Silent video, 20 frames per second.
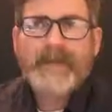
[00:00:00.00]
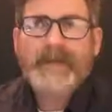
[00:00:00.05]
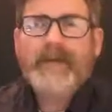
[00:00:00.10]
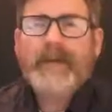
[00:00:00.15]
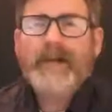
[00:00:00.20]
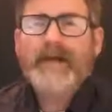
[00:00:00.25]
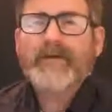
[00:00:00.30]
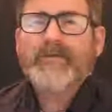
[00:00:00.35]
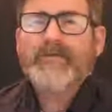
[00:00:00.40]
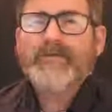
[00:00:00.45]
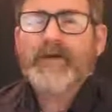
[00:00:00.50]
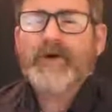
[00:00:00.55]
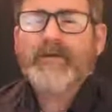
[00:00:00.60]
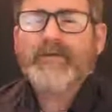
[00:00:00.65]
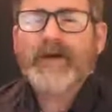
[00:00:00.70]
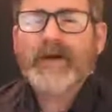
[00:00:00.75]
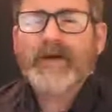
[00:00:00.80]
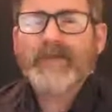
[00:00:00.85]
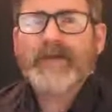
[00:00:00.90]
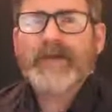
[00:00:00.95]
Erev
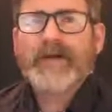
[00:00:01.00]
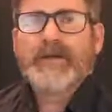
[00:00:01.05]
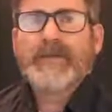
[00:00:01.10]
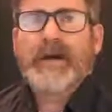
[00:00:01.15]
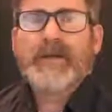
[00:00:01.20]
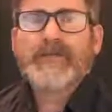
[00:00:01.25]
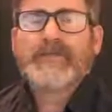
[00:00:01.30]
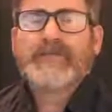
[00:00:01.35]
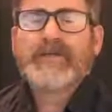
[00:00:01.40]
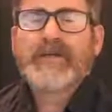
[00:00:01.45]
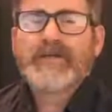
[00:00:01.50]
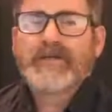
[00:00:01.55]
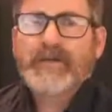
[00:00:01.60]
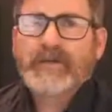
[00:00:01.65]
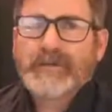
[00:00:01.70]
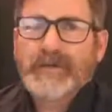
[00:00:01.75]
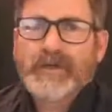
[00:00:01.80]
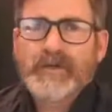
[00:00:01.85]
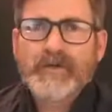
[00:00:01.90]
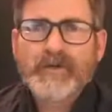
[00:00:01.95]
Tov Chaverim, I'm
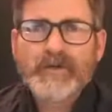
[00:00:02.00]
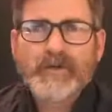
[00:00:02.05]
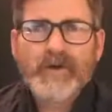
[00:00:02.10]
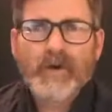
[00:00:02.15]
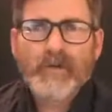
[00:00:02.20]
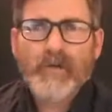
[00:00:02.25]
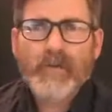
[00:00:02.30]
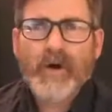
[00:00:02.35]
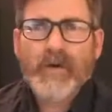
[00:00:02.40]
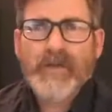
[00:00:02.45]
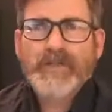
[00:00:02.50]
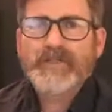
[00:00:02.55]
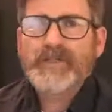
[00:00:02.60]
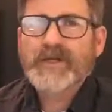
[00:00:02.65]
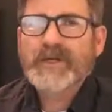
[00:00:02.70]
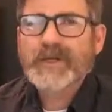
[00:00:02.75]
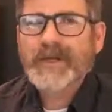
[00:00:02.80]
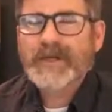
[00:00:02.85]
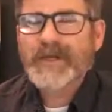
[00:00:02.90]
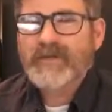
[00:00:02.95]
Stephen Ben-Nun. You're
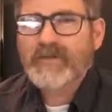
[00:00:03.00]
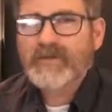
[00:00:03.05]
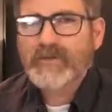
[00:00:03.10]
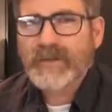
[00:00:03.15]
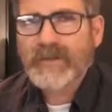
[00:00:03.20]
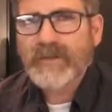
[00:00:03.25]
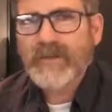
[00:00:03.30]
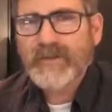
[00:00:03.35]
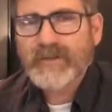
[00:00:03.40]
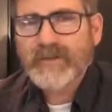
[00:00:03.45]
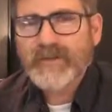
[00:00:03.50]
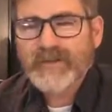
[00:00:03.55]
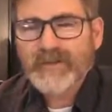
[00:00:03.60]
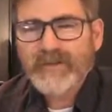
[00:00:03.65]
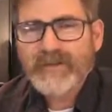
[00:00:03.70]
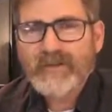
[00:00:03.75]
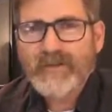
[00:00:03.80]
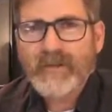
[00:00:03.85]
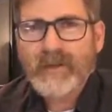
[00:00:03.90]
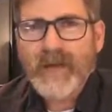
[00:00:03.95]
watching Israeli
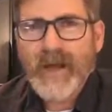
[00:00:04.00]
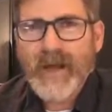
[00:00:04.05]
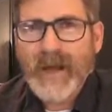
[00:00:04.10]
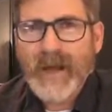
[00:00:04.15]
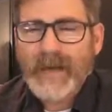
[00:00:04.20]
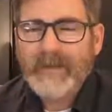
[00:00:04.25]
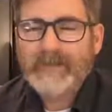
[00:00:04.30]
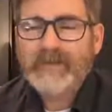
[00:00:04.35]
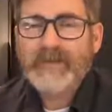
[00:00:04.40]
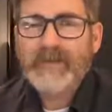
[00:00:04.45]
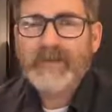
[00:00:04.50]
News Live.